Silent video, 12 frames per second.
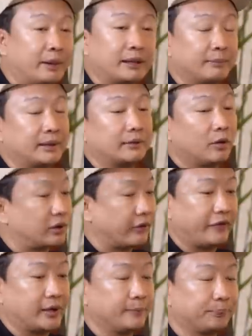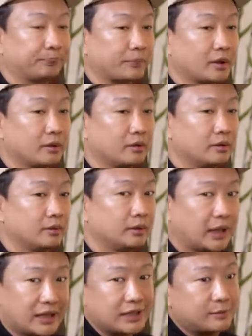But okay, fine.
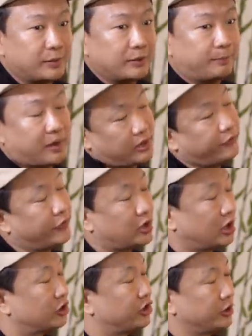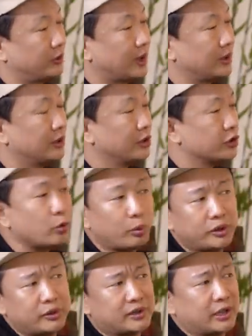That has been part of a culture, right? So
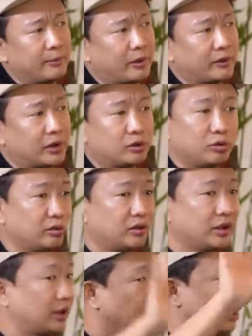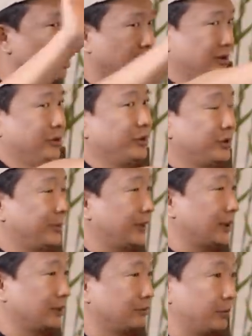what do you say about that? Do you think like we should be
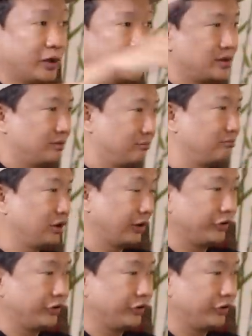like, because mm-hmm.